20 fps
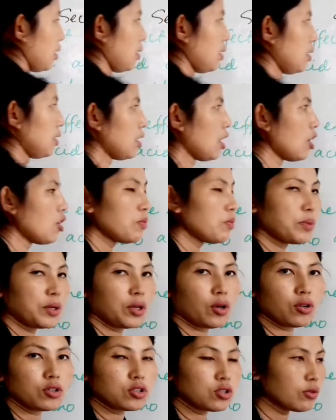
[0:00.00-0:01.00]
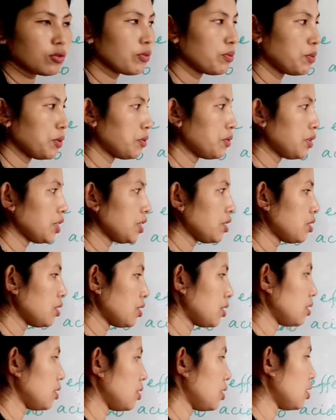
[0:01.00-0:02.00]
Now because of
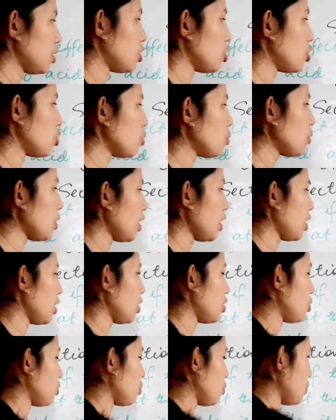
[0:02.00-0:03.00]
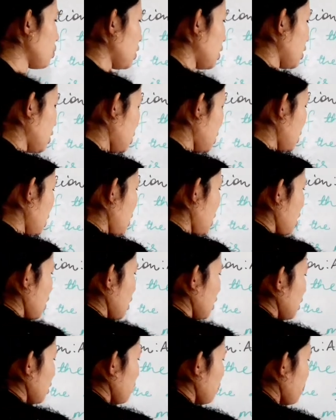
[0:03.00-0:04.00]
mutation, this UAU is
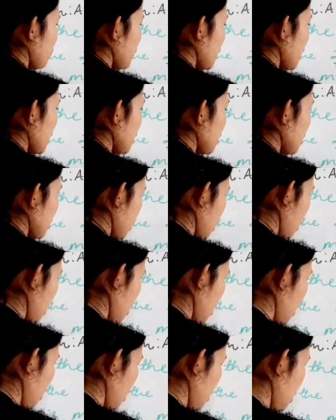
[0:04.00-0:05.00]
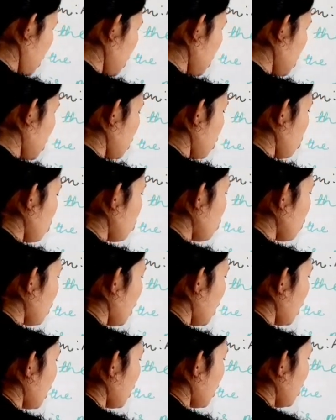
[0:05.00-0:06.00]
replaced. This
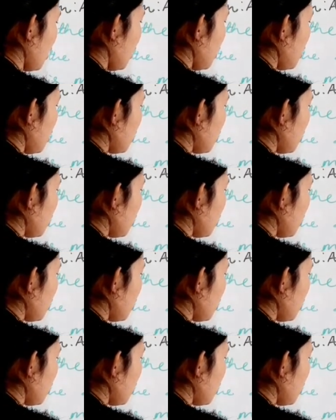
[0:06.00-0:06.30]
UAU